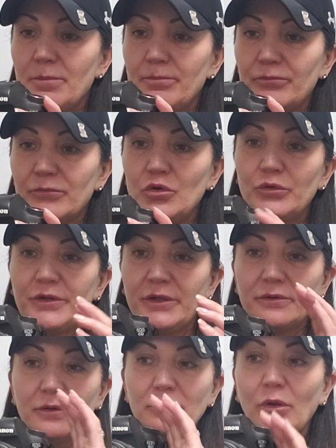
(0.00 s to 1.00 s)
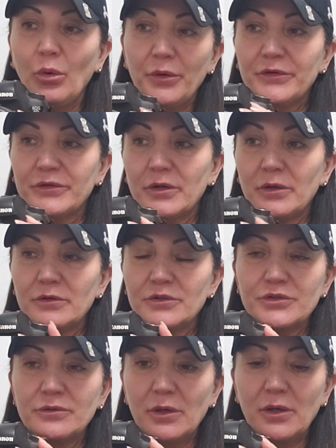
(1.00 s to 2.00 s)
using the lowest
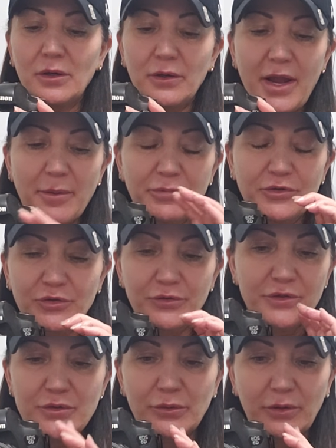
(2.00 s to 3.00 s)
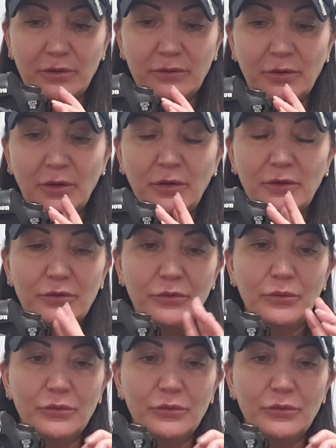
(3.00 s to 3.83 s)
aperture that you can use.